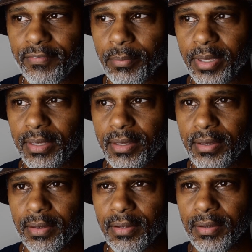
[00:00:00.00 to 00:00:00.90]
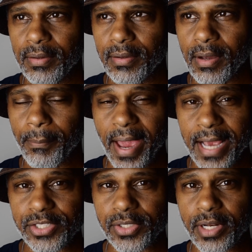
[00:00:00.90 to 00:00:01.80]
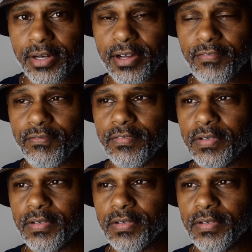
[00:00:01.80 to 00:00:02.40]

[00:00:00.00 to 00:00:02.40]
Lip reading: to be compassionate enough